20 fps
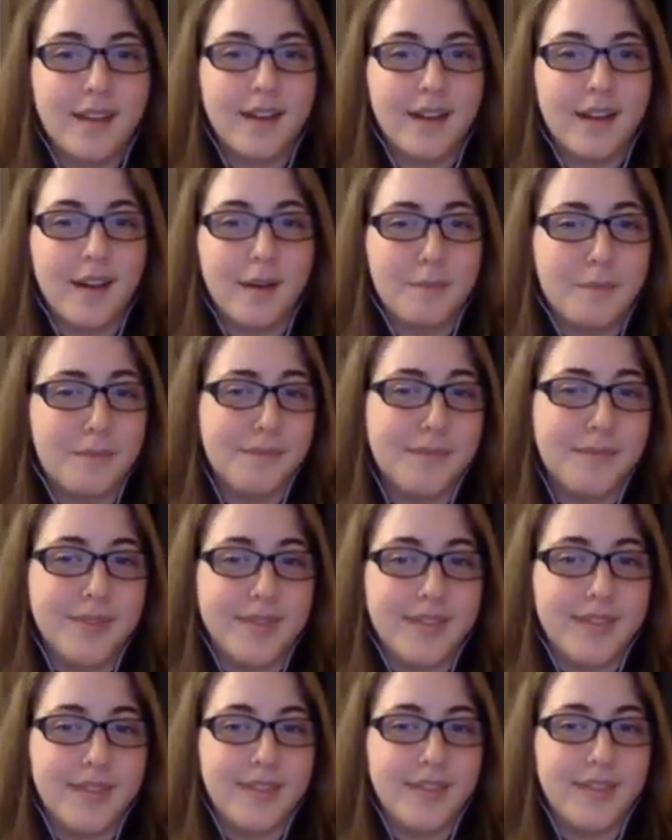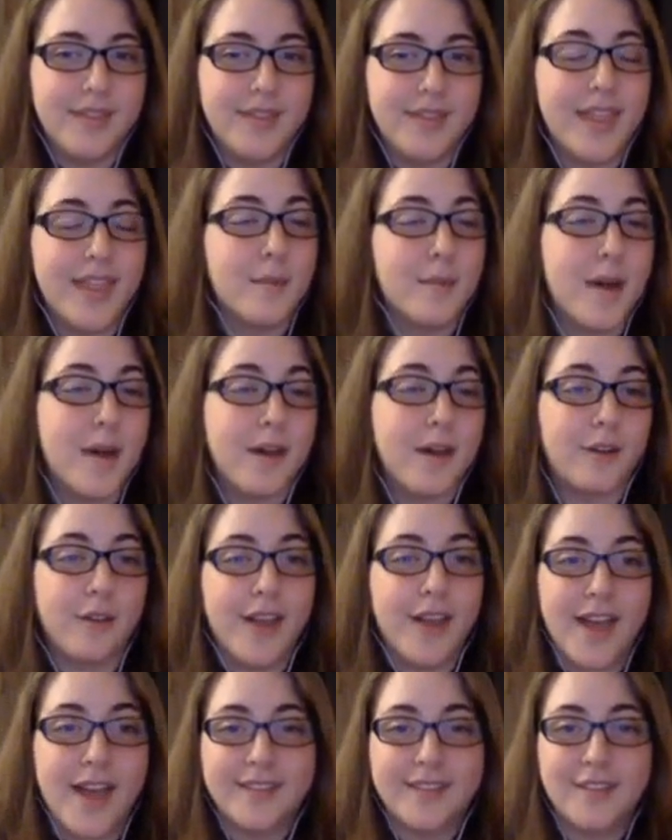Then the model
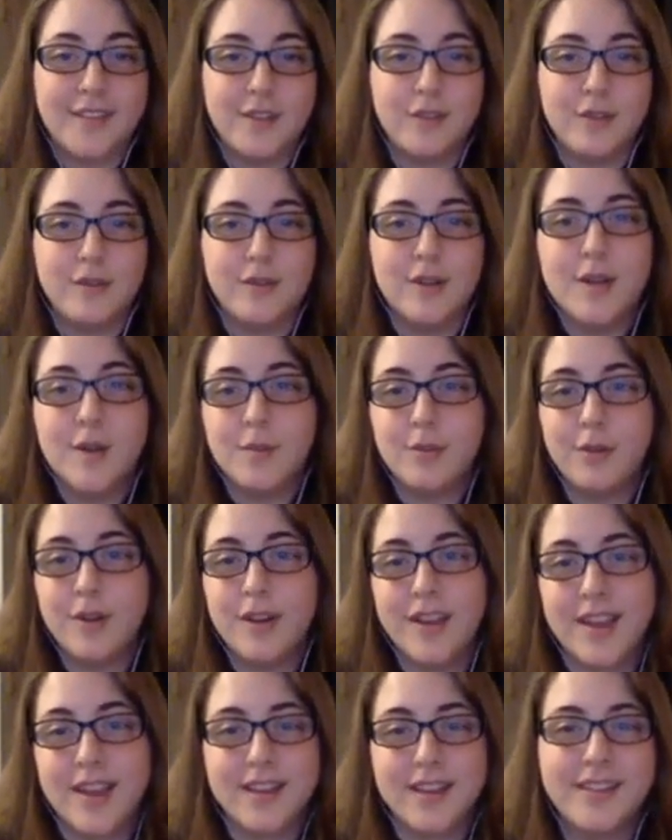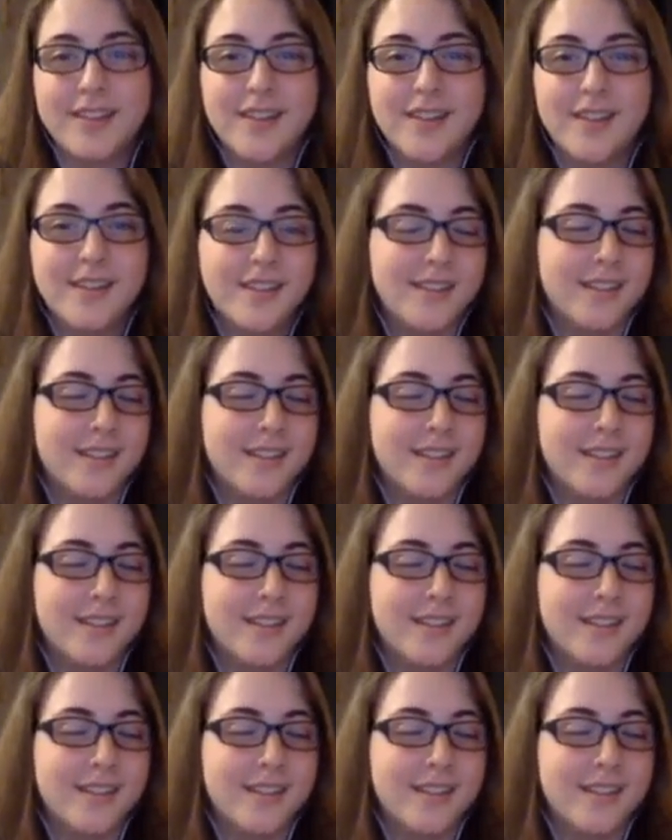has to predict